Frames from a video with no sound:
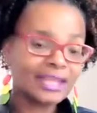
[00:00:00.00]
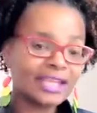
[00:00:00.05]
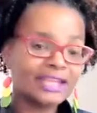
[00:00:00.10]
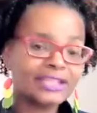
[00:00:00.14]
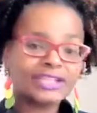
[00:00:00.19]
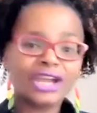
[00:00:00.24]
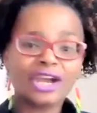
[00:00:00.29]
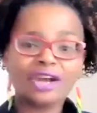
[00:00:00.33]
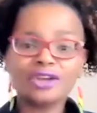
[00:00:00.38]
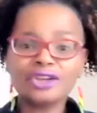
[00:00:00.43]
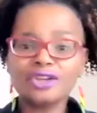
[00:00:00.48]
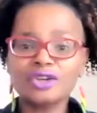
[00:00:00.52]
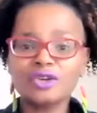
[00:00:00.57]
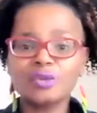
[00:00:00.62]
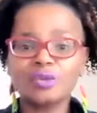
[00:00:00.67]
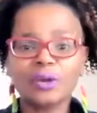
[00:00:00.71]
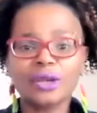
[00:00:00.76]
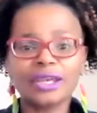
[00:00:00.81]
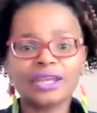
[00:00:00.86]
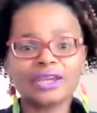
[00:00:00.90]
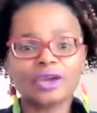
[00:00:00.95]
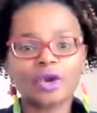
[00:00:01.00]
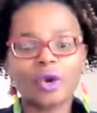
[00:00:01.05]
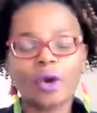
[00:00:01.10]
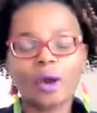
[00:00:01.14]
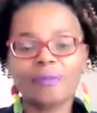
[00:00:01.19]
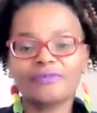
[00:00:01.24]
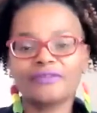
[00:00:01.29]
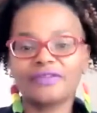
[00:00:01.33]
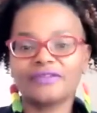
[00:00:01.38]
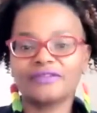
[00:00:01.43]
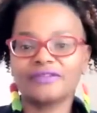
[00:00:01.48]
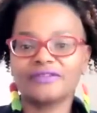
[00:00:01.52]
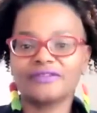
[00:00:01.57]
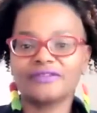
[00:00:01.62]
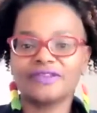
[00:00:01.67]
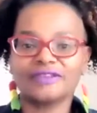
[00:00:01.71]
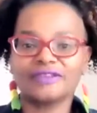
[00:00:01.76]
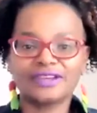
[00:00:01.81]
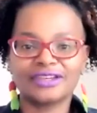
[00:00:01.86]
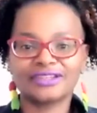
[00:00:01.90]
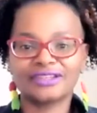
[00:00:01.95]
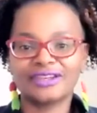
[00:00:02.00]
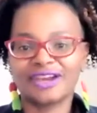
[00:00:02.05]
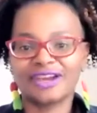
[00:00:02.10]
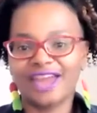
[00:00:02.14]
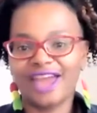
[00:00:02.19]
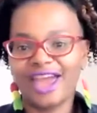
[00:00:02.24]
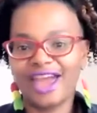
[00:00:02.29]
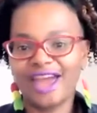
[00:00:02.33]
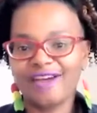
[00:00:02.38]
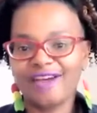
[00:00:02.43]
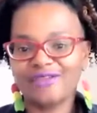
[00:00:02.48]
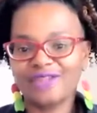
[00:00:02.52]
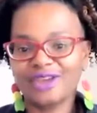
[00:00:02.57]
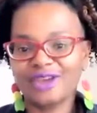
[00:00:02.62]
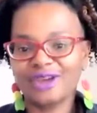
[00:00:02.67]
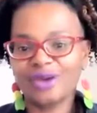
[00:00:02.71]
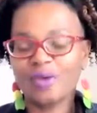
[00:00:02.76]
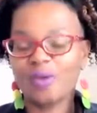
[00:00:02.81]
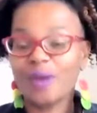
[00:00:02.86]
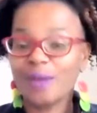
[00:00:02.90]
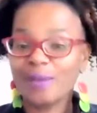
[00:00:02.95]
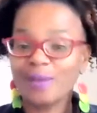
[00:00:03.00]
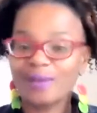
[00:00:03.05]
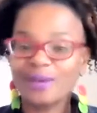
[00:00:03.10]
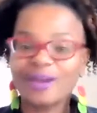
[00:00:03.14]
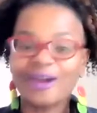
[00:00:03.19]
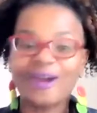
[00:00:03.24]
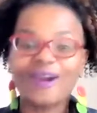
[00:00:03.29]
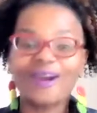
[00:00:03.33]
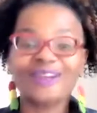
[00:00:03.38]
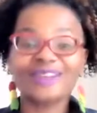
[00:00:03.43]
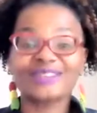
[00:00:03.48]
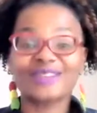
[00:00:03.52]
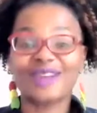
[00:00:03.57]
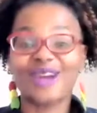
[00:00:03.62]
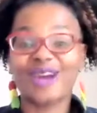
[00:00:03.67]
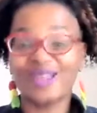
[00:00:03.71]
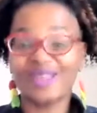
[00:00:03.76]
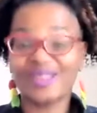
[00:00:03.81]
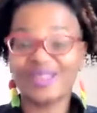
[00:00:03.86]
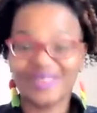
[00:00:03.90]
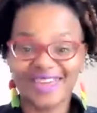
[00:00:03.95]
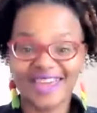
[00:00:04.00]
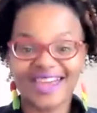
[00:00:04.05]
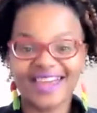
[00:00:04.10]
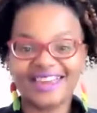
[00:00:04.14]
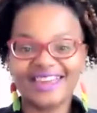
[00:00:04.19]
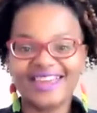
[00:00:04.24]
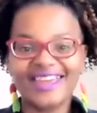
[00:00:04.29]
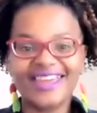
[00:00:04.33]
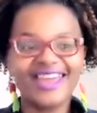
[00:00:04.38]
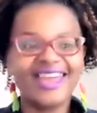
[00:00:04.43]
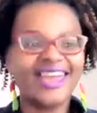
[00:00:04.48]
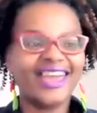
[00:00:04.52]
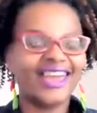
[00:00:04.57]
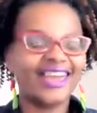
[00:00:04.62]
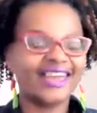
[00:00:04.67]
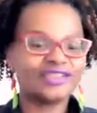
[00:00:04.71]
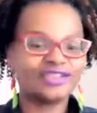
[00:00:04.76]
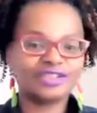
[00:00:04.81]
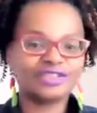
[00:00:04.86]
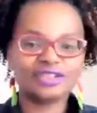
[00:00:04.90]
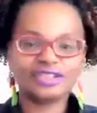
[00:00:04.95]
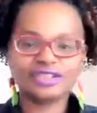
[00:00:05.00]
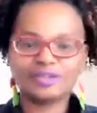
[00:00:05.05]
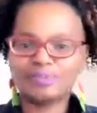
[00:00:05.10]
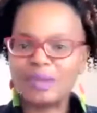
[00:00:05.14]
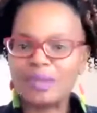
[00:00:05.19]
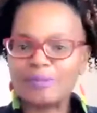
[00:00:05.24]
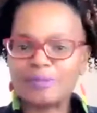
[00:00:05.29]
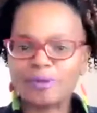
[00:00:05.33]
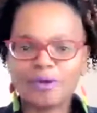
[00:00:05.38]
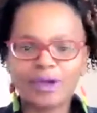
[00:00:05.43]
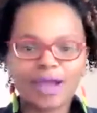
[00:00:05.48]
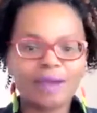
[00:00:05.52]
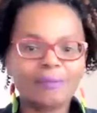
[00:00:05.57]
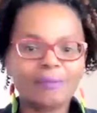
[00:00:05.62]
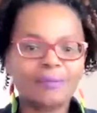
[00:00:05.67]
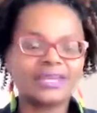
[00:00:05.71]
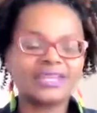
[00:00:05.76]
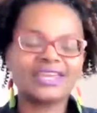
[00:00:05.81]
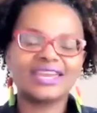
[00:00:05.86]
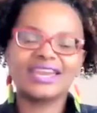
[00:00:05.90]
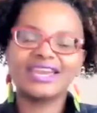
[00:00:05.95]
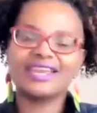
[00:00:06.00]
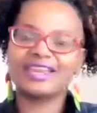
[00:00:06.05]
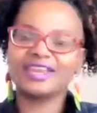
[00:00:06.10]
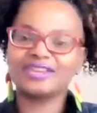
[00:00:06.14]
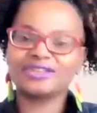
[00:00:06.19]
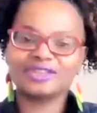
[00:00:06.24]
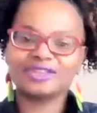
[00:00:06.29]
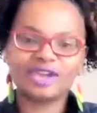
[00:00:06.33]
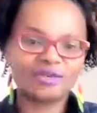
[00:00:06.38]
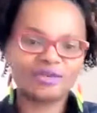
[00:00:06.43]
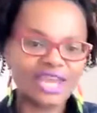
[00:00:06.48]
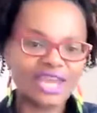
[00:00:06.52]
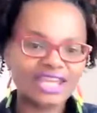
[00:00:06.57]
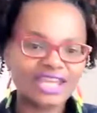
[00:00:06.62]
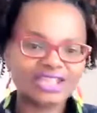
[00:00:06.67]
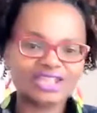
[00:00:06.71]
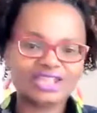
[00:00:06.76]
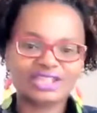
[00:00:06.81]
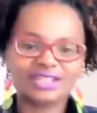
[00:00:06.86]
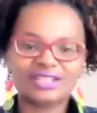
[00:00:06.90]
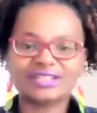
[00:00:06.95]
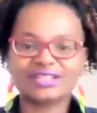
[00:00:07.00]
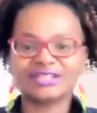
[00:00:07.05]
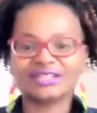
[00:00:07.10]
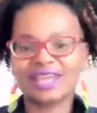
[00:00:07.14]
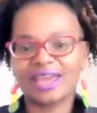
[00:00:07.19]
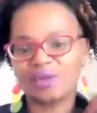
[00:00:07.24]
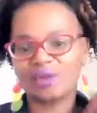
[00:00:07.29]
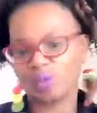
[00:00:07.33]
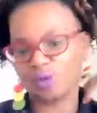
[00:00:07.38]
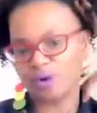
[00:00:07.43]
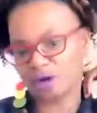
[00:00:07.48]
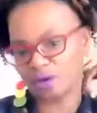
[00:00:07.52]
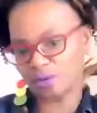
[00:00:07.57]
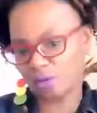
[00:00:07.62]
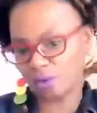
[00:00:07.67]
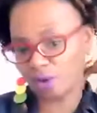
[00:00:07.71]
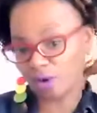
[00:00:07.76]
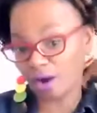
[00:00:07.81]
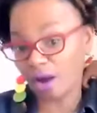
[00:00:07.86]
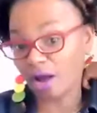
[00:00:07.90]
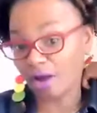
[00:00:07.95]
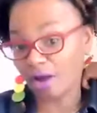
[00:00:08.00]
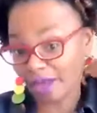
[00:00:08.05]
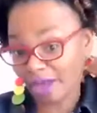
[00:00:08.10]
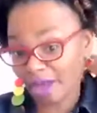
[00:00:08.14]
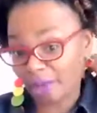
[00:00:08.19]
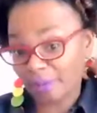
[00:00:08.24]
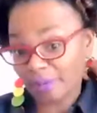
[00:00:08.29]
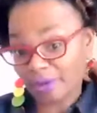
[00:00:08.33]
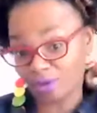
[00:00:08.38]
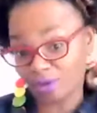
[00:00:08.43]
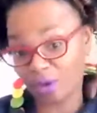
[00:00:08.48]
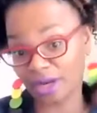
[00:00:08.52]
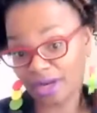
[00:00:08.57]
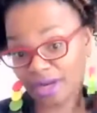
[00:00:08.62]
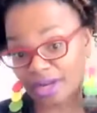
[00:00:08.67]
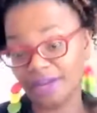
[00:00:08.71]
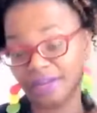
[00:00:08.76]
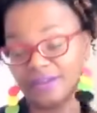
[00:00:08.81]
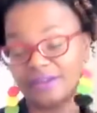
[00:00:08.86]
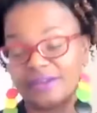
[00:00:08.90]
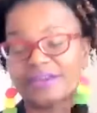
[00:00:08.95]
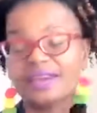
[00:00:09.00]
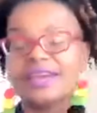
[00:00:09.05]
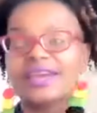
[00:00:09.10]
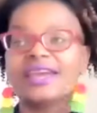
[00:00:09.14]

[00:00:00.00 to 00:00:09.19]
tell you when Co-op 50/50 is going to have their webinars and all of that, and just people coming in and donations, and we're all helping one another.